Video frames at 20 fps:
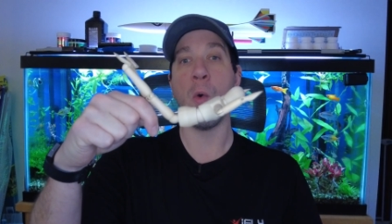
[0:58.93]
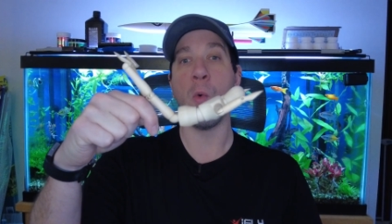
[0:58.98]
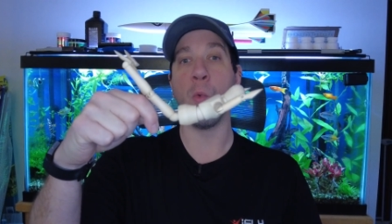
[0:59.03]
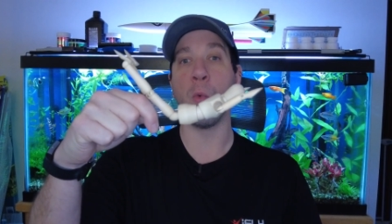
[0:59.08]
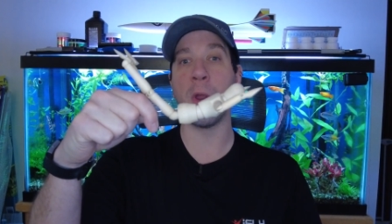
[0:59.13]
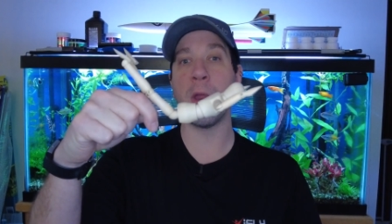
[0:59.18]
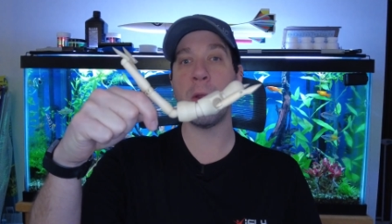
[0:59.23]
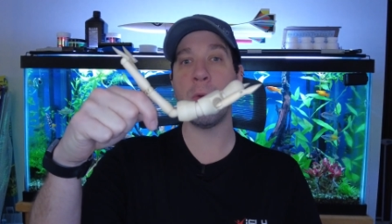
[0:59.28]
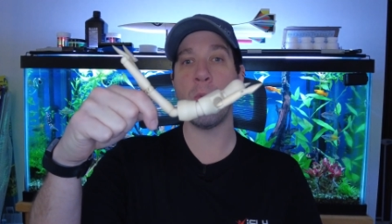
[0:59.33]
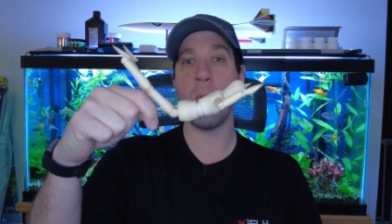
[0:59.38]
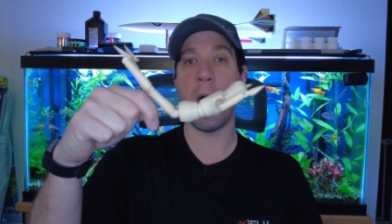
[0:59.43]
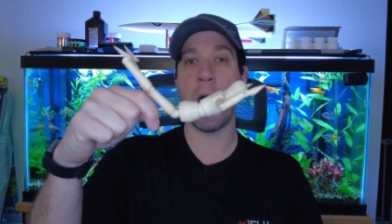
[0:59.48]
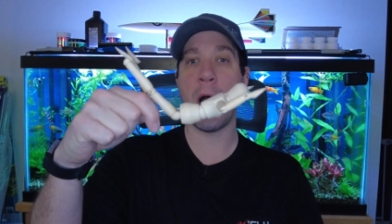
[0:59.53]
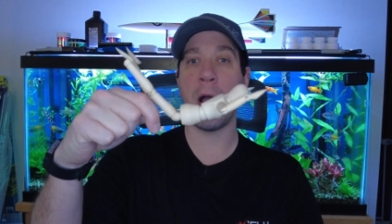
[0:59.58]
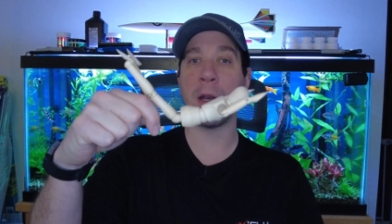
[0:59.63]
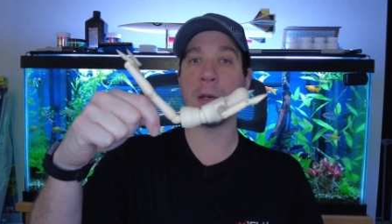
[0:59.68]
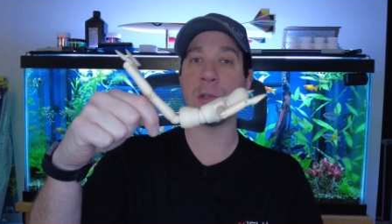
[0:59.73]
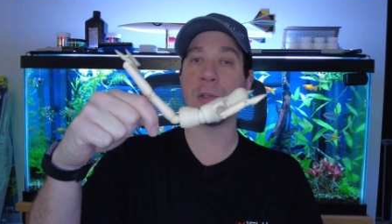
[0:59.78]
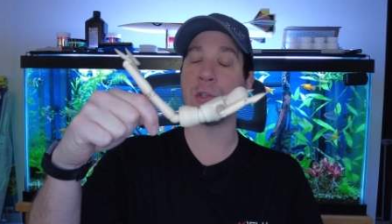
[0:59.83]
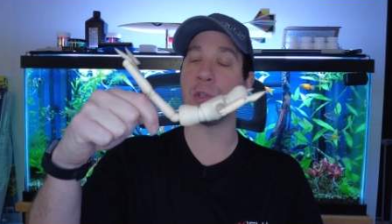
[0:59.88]
We
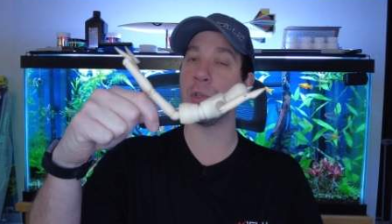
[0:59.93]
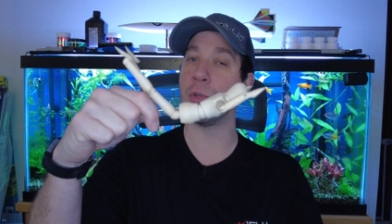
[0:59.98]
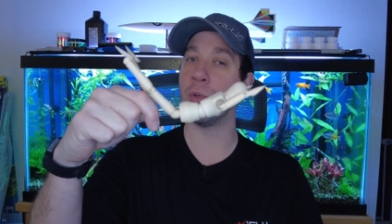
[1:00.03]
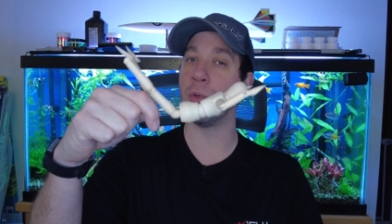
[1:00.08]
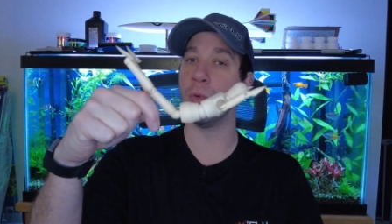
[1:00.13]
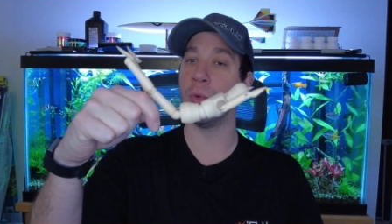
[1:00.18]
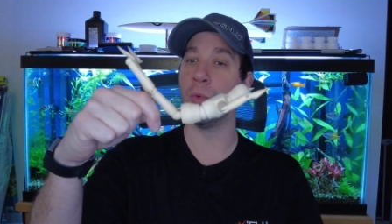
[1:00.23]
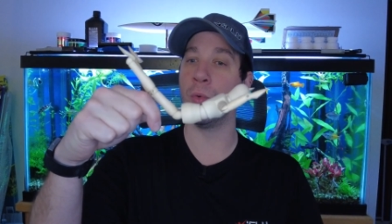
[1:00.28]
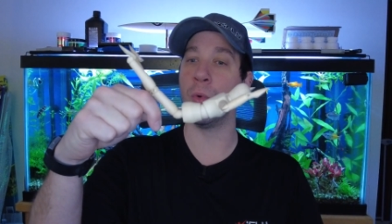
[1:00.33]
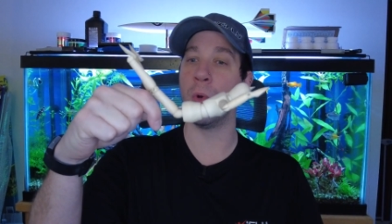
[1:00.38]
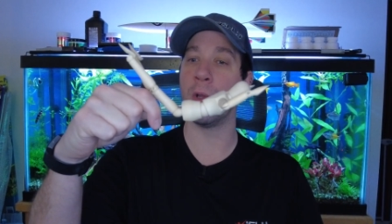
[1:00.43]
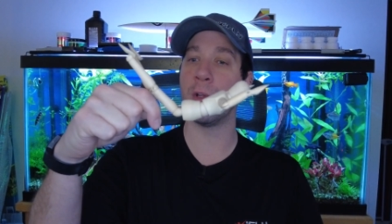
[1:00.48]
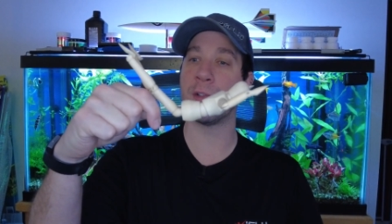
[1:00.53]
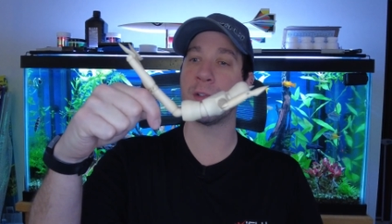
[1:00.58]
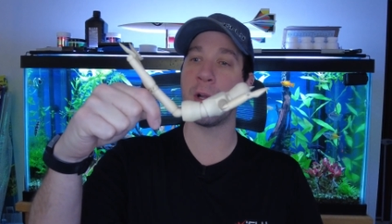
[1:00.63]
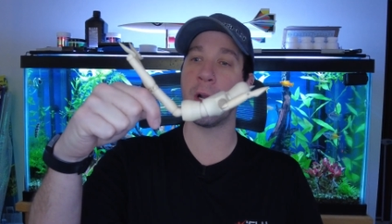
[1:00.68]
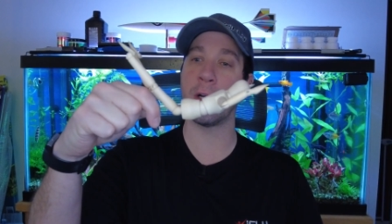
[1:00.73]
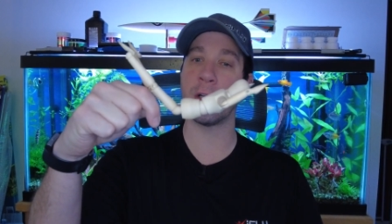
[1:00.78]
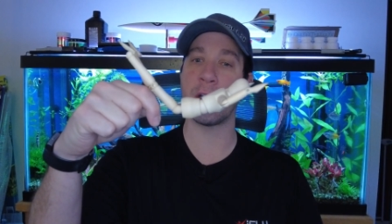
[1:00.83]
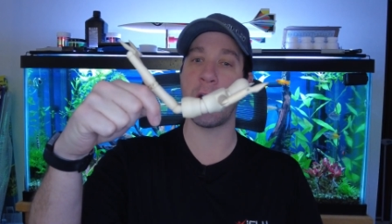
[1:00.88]
want to
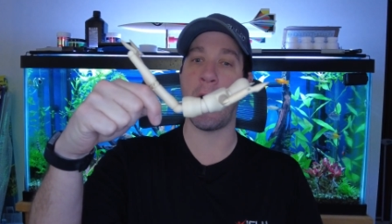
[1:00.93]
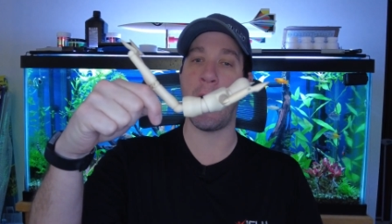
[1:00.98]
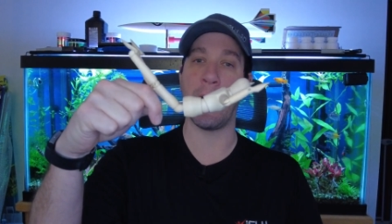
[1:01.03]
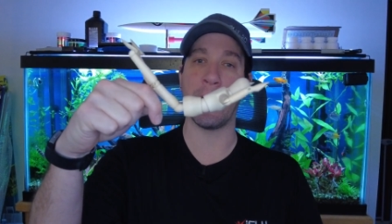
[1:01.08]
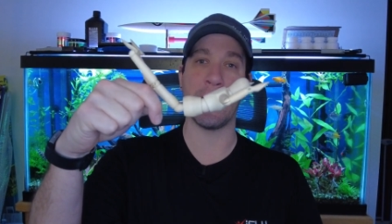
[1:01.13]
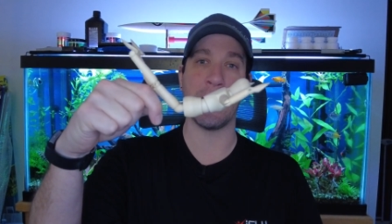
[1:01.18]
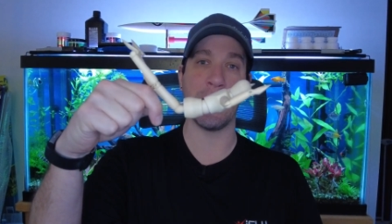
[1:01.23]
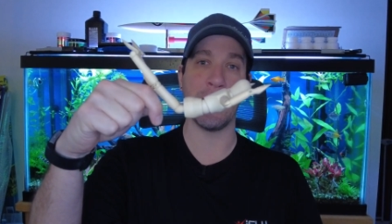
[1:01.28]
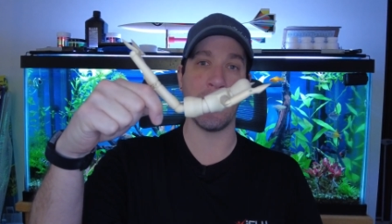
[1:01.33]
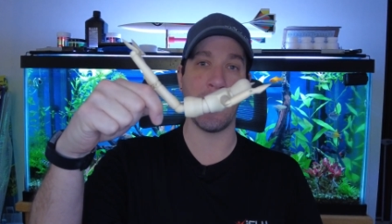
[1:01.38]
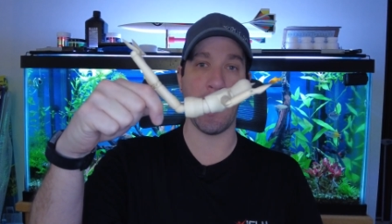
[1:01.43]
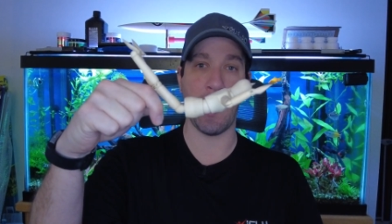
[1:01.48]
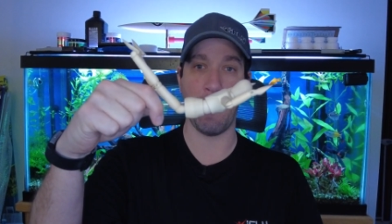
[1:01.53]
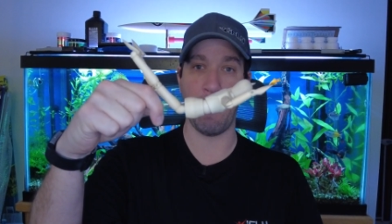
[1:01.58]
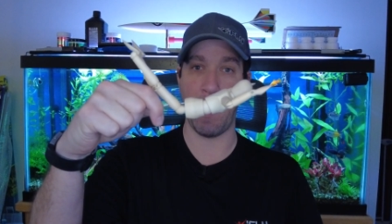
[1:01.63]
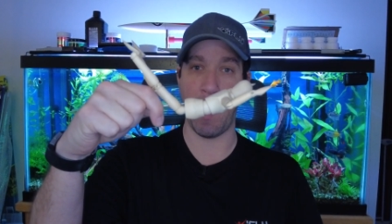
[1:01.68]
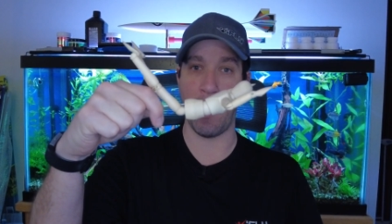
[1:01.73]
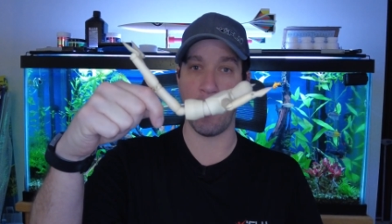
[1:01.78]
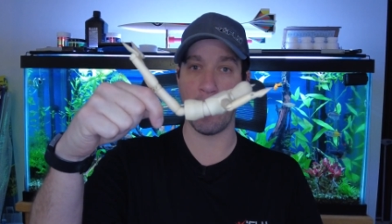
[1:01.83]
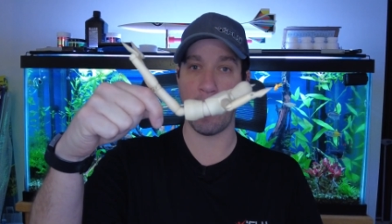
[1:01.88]
start talking
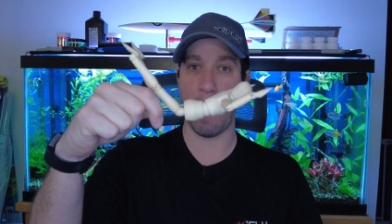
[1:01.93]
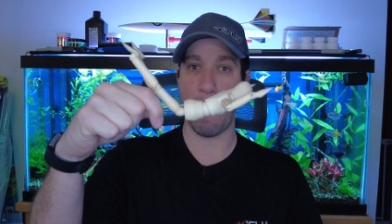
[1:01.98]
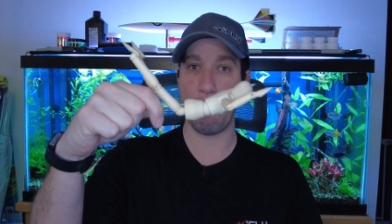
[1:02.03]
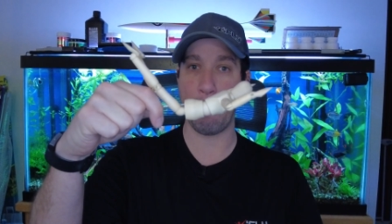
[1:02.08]
about